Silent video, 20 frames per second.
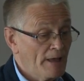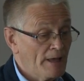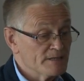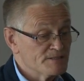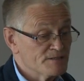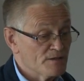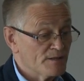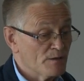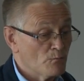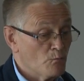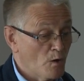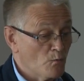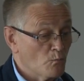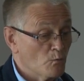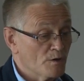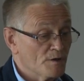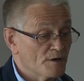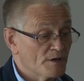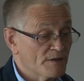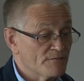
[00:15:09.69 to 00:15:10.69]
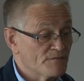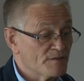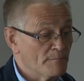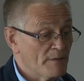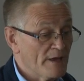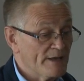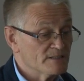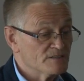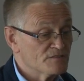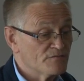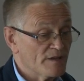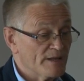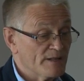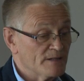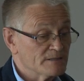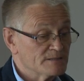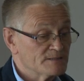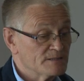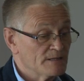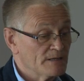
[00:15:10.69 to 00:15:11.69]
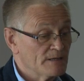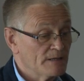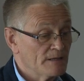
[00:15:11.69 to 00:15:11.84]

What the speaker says: so they won't work if the mains fails.